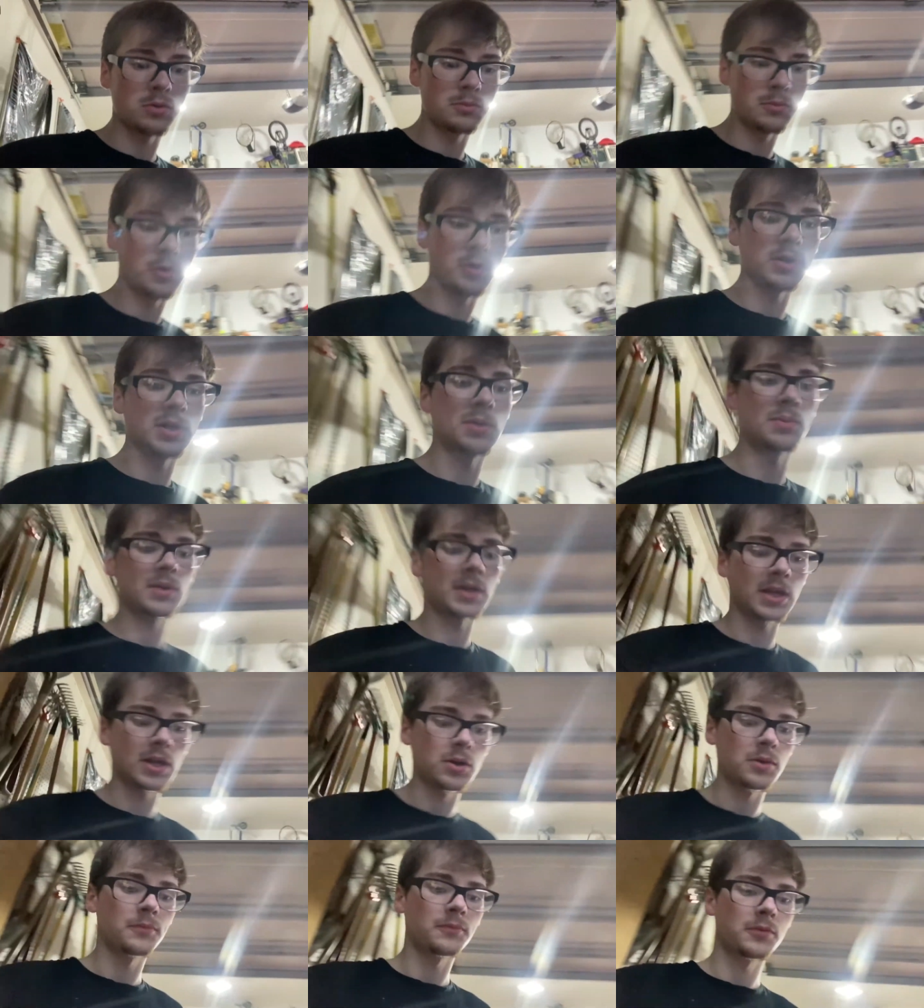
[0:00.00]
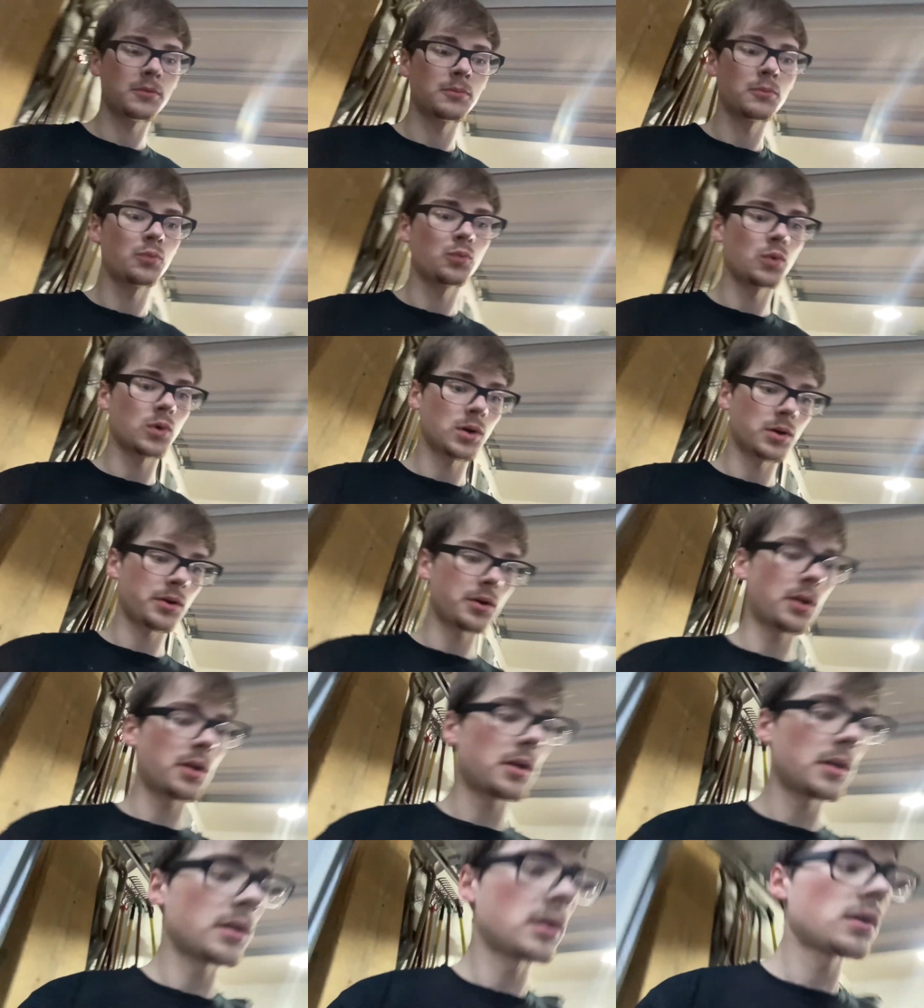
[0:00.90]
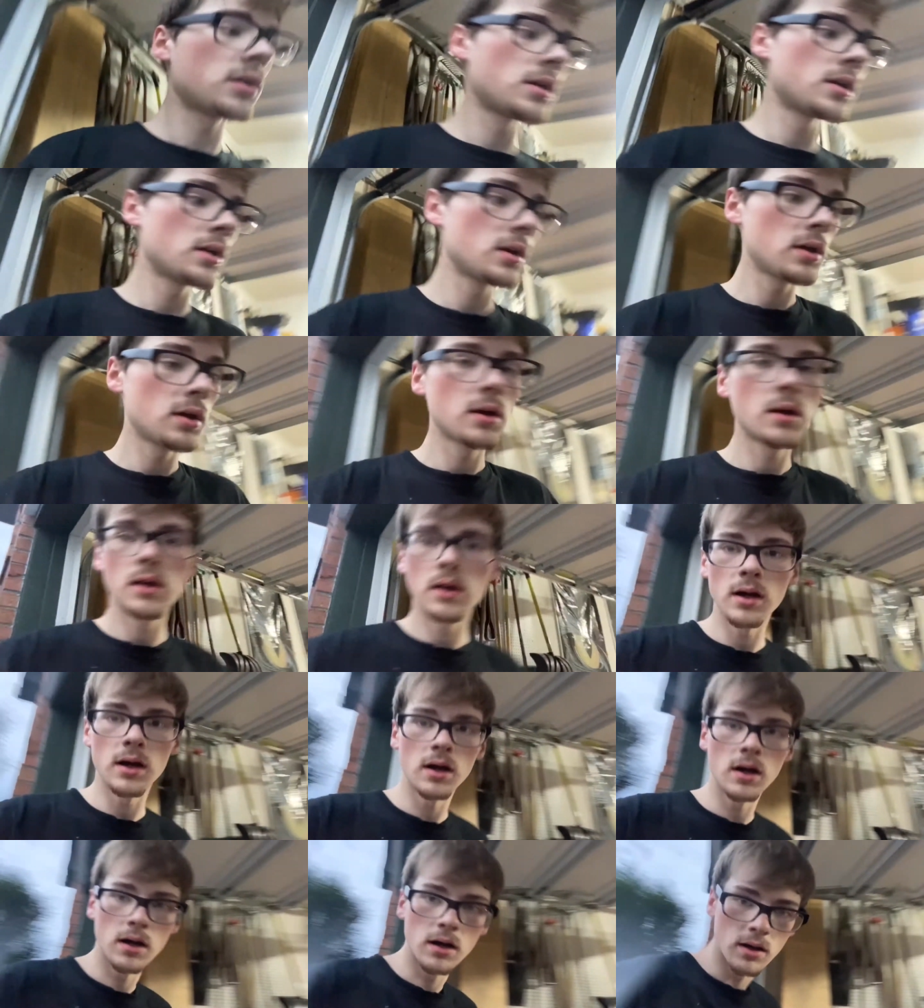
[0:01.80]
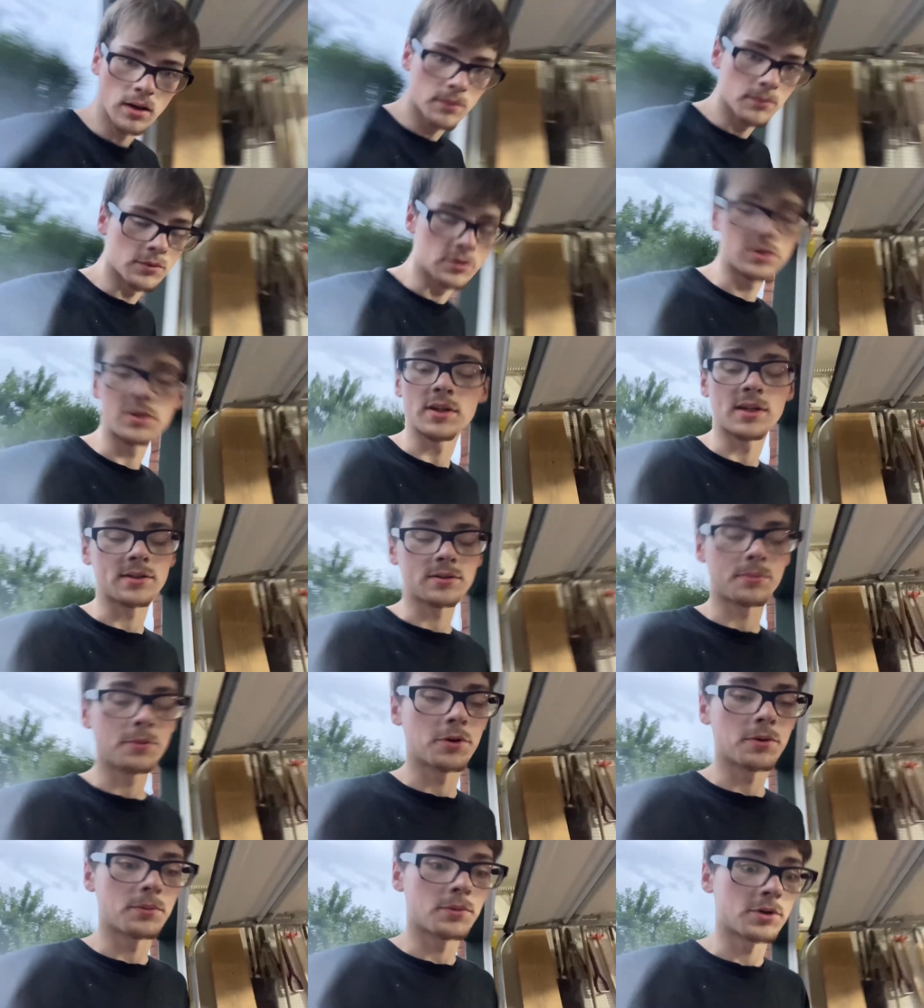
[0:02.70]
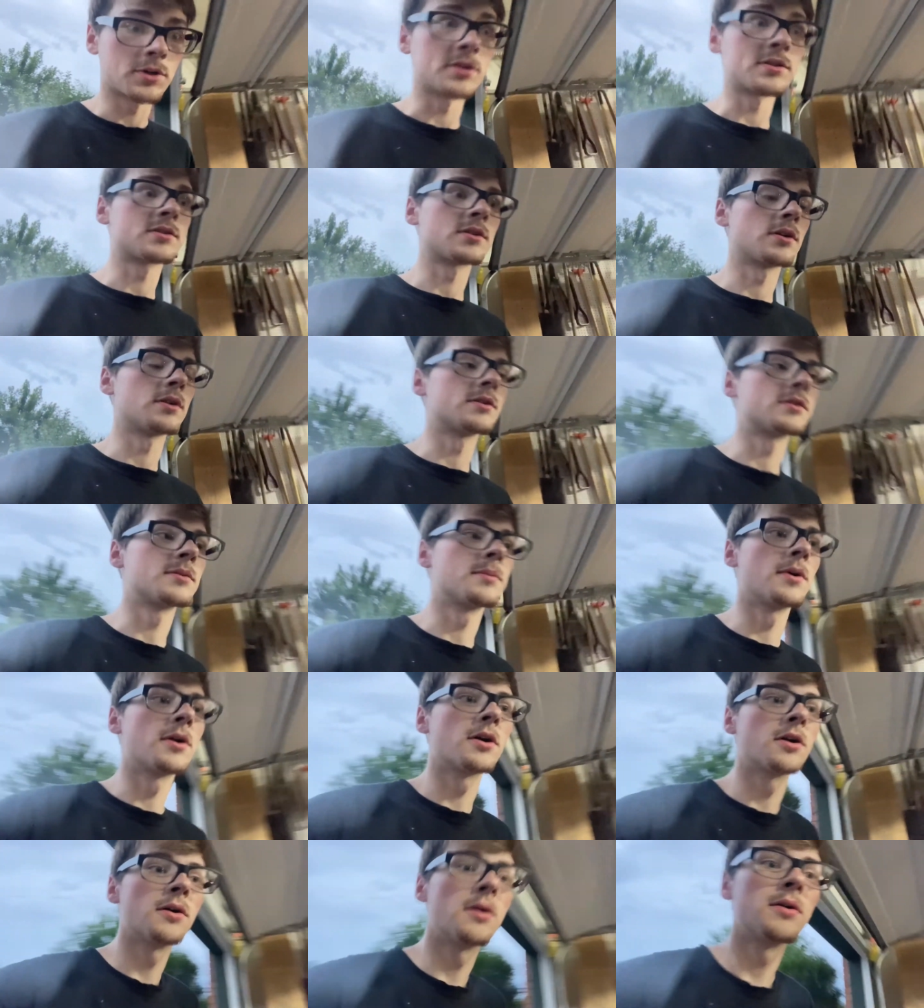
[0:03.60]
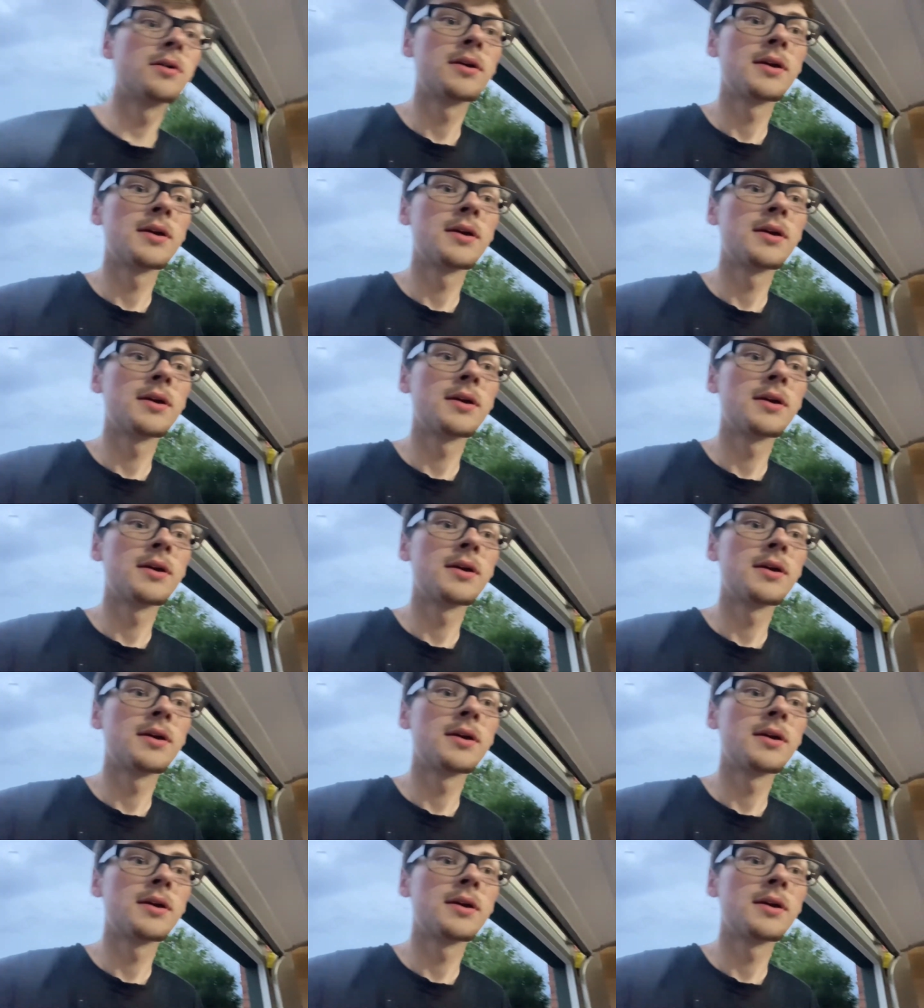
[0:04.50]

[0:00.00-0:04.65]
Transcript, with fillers: morning when I get home from work. Um, or not tomorrow morning, sorry, tomorrow